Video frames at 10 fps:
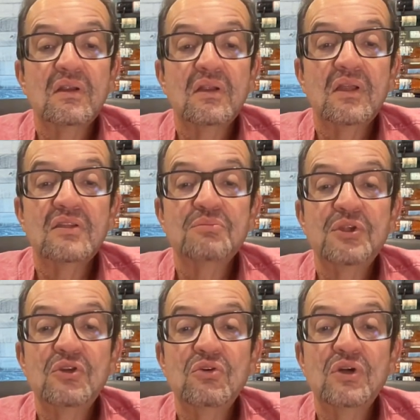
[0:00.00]
it's
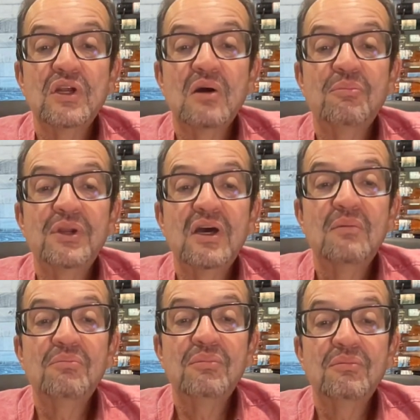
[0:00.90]
been going up and
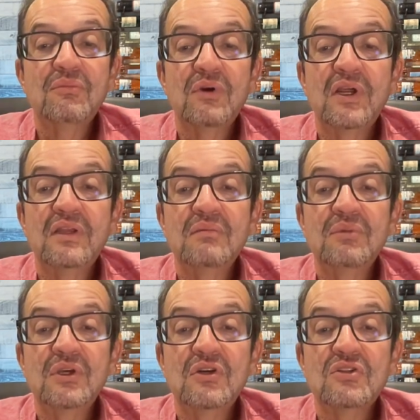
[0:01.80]
up, right?
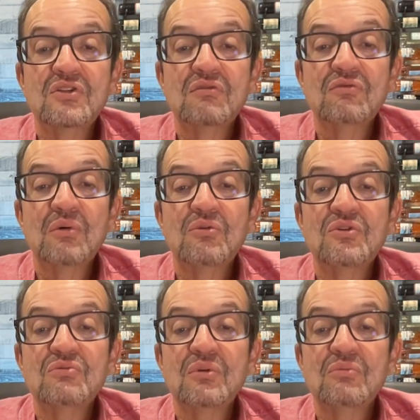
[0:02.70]
Because of what
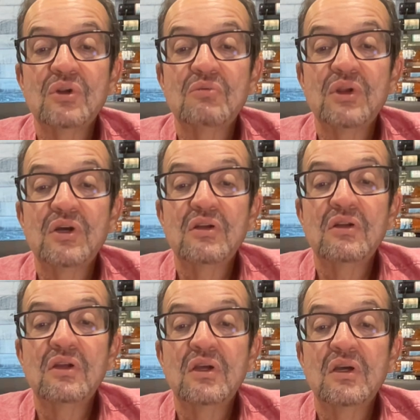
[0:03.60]
went on,
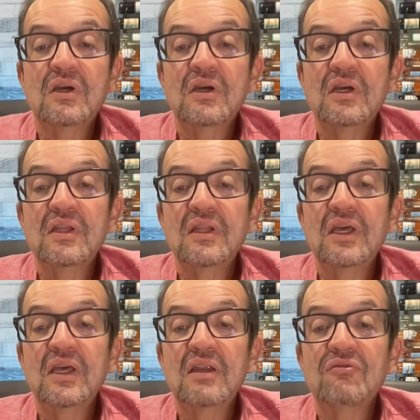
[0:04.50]
and
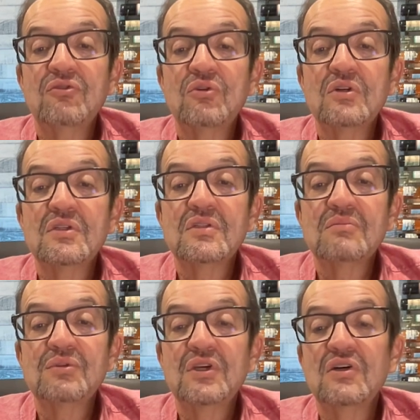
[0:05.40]
then of course
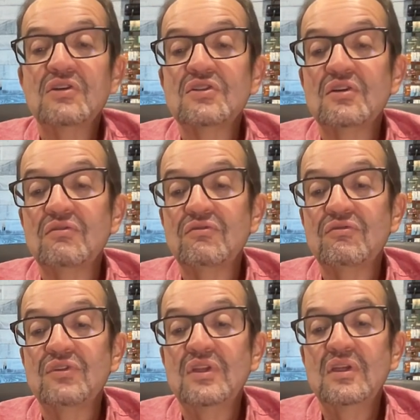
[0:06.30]
because of
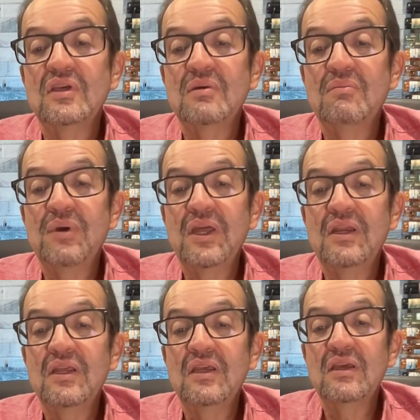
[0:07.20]
the
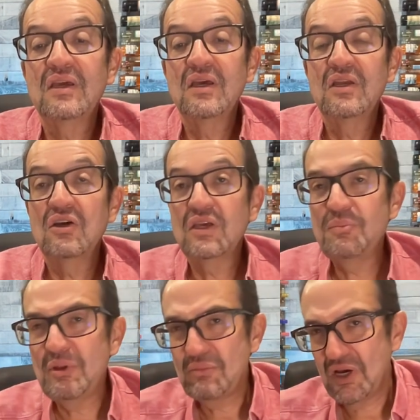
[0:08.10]
impending. Now, keep
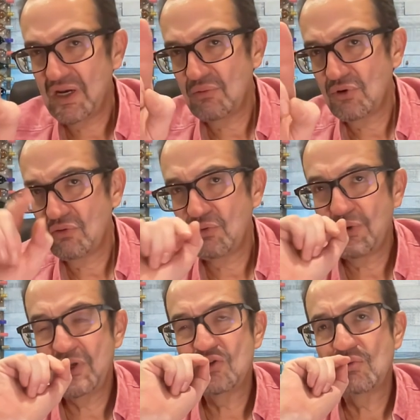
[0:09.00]
in mind, I want to
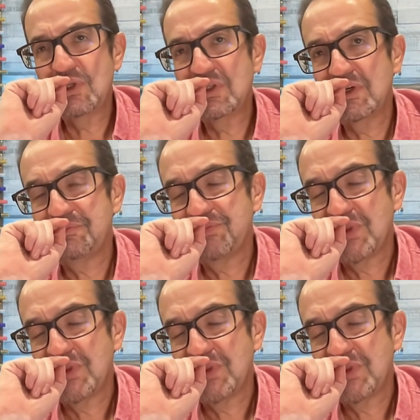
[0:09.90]
remind you one thing,